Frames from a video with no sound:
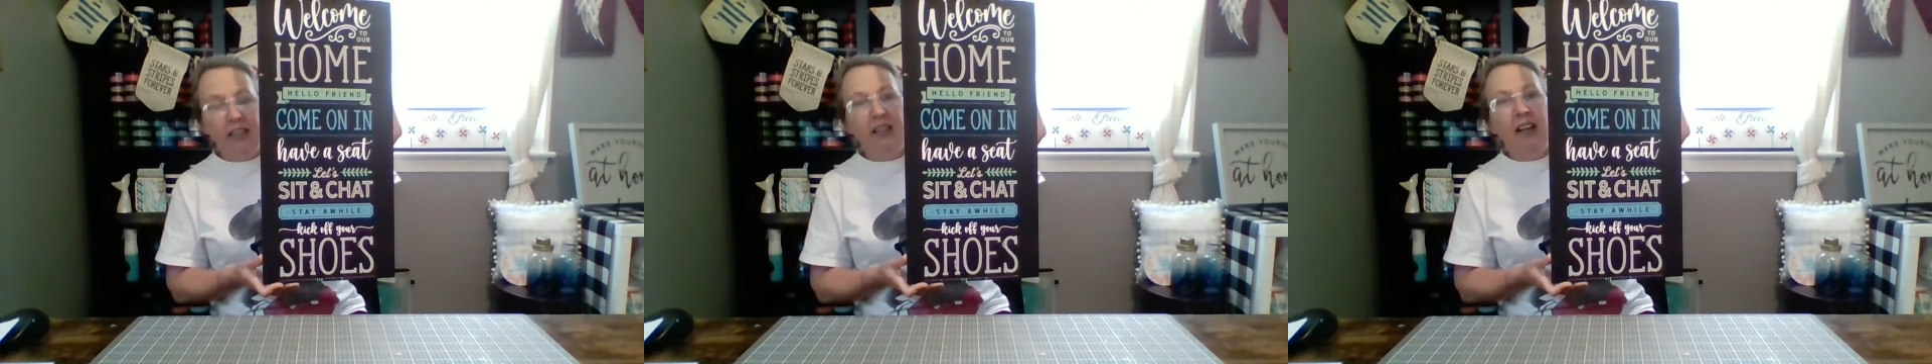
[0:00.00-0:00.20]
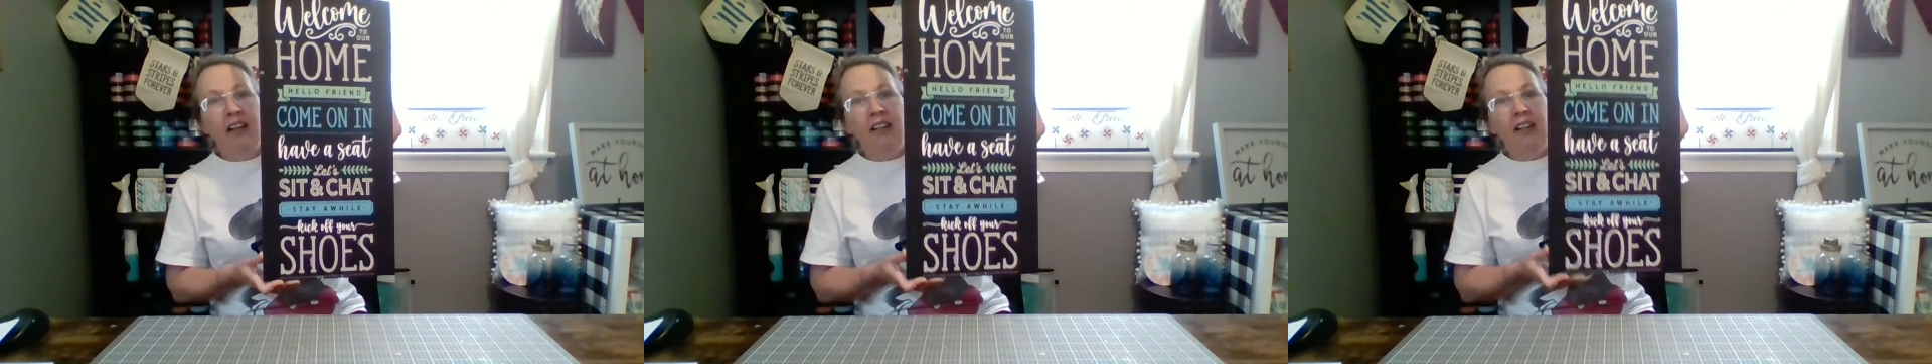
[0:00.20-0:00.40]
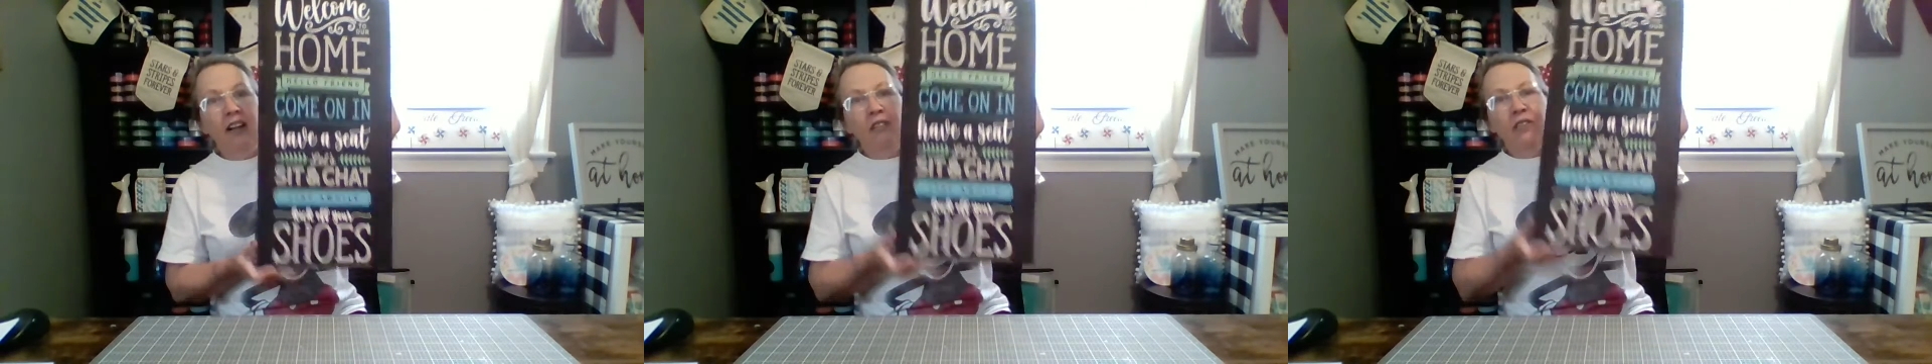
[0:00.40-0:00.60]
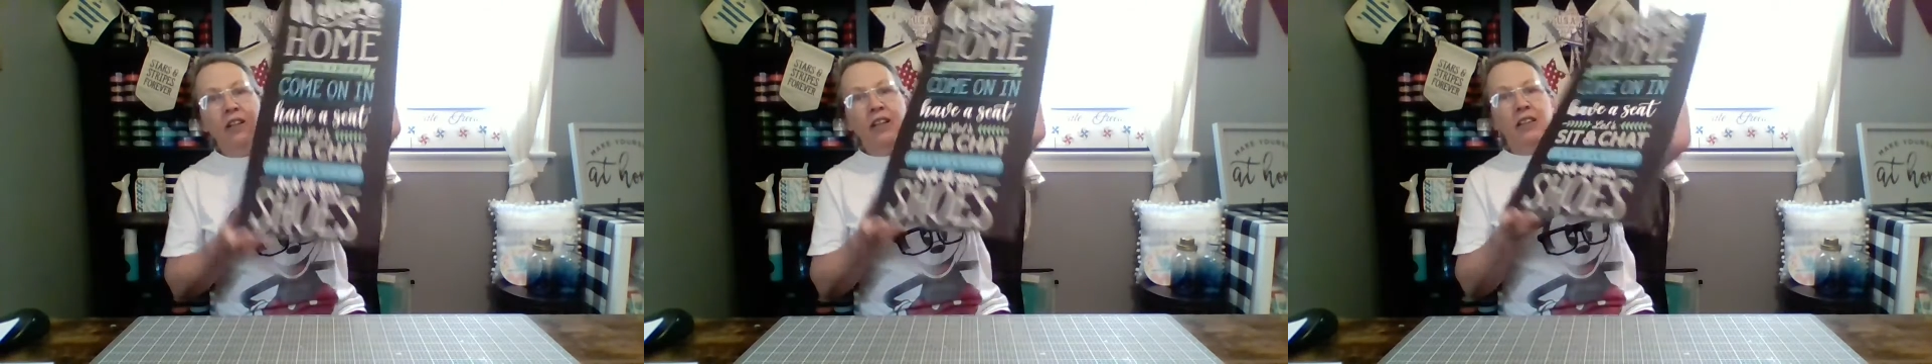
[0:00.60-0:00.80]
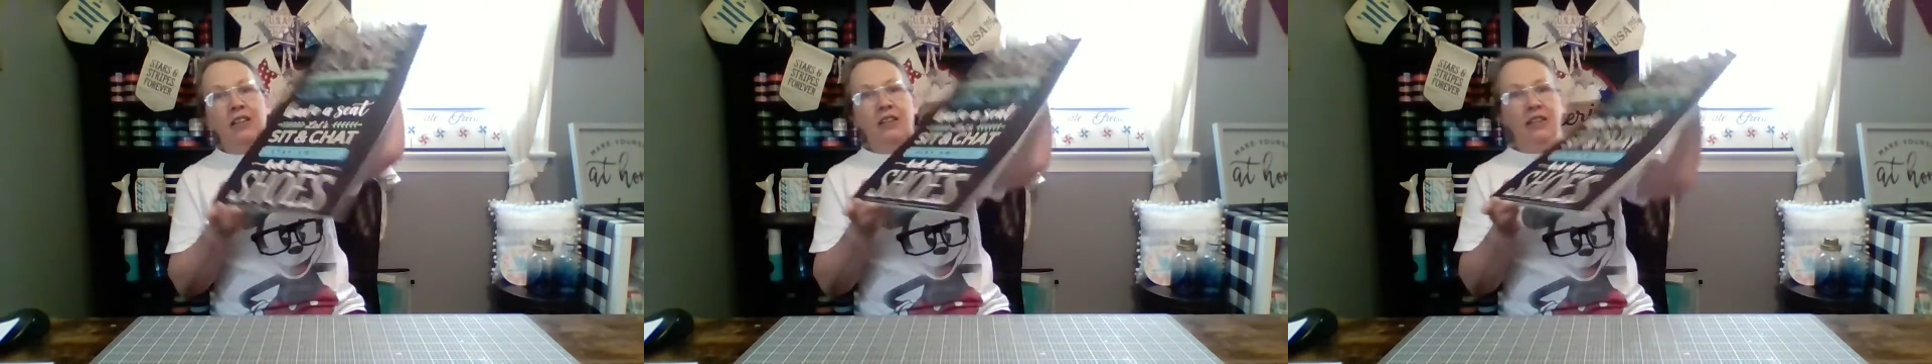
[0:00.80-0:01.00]
I love
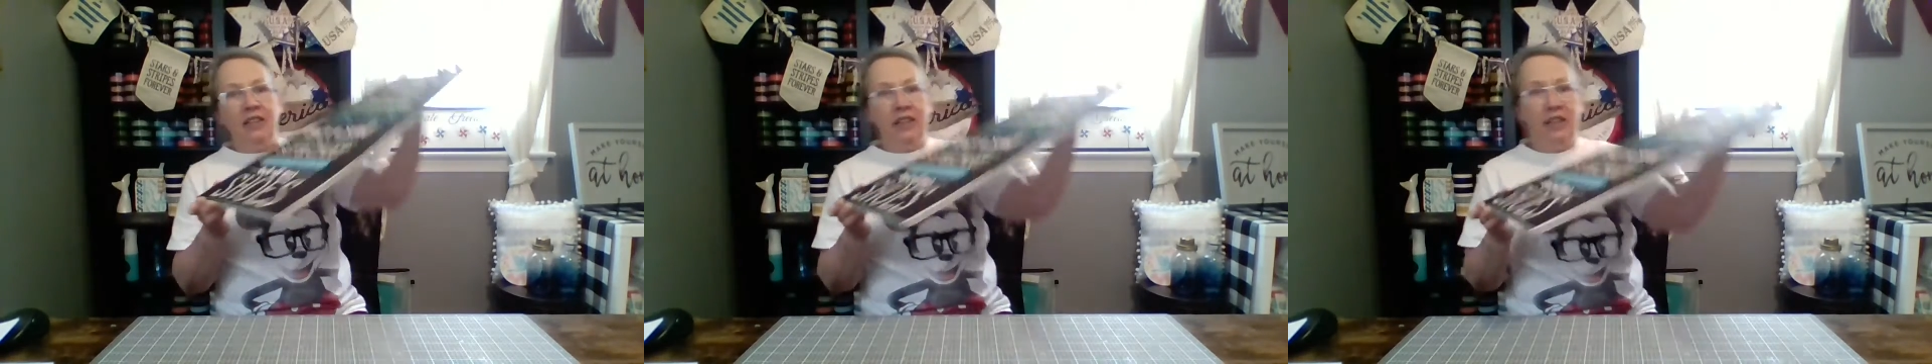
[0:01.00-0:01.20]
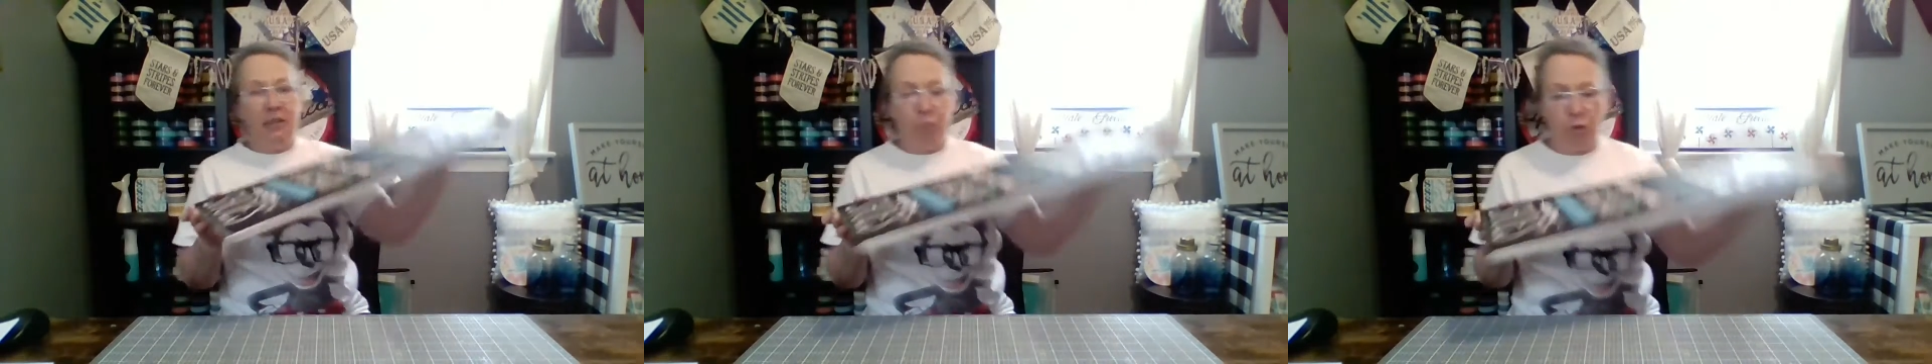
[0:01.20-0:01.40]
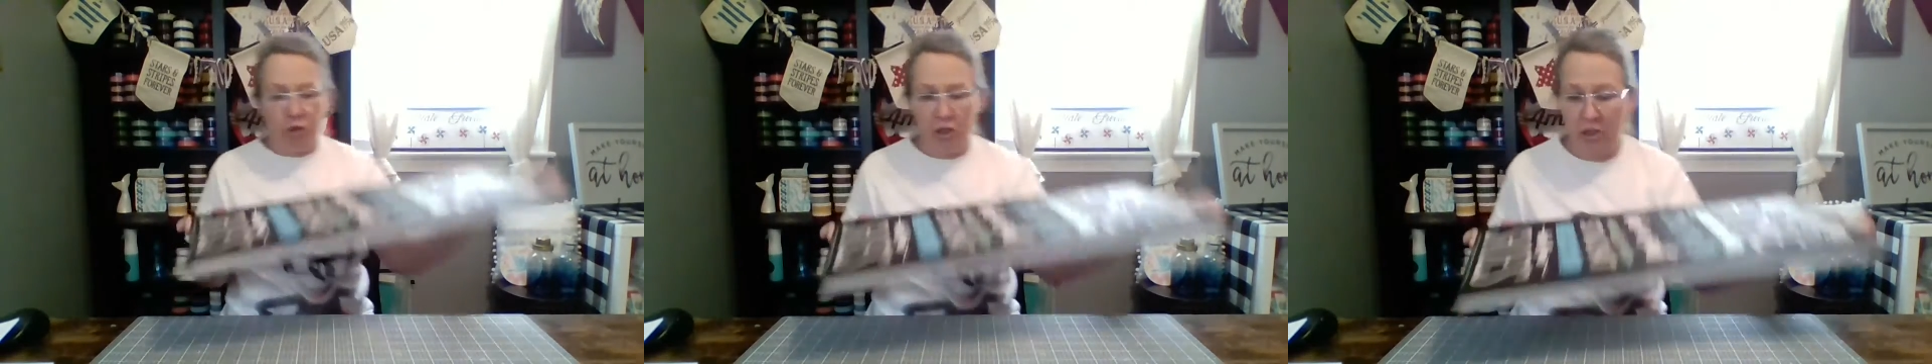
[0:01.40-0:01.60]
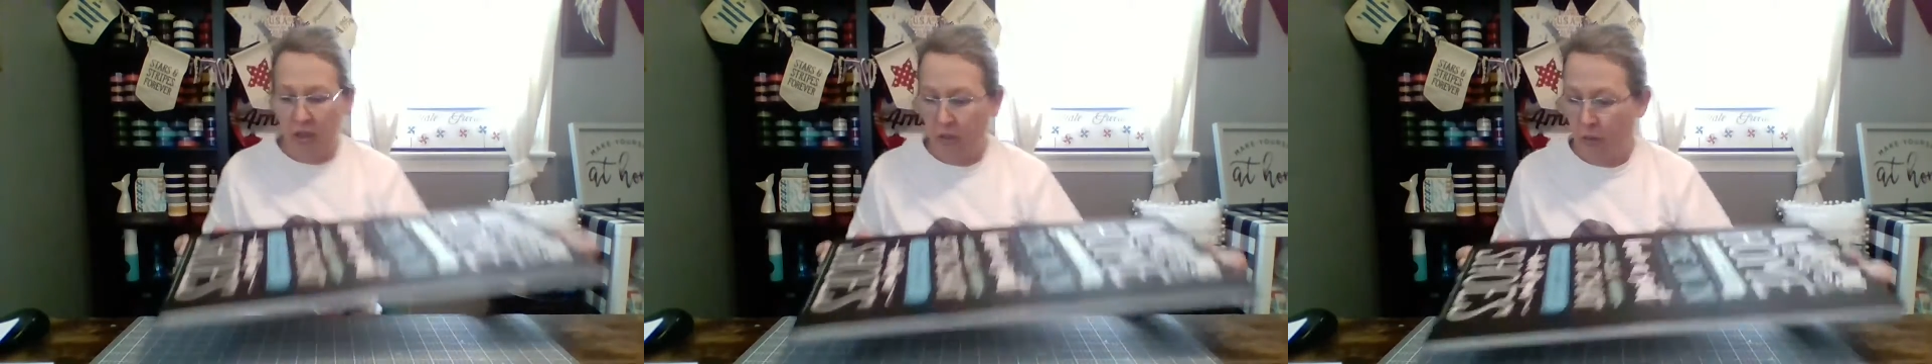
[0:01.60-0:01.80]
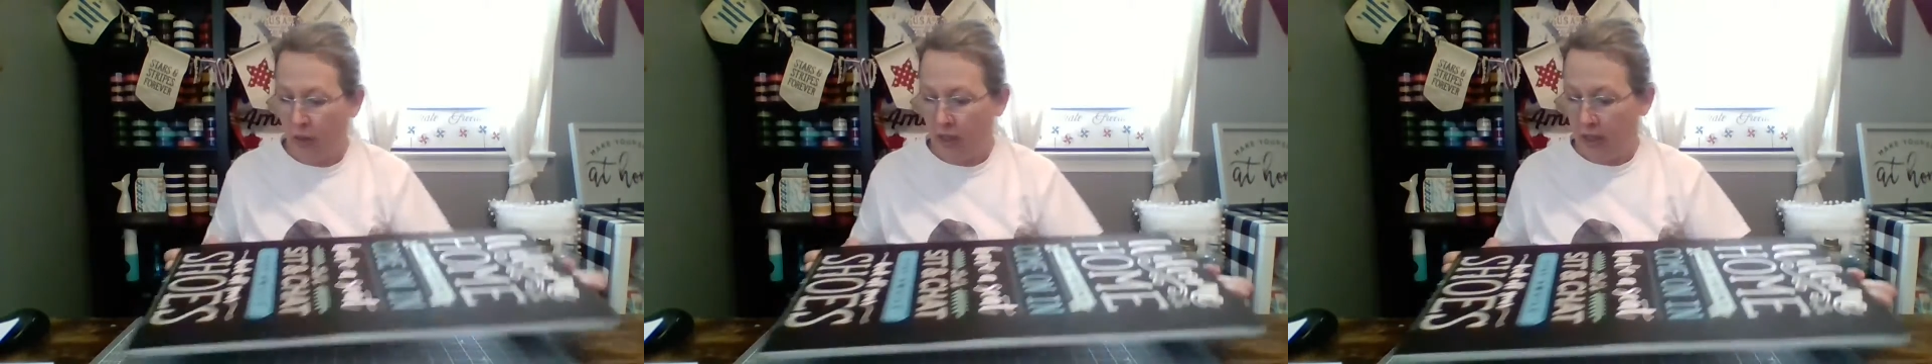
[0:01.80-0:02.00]
it. And we'll just go in,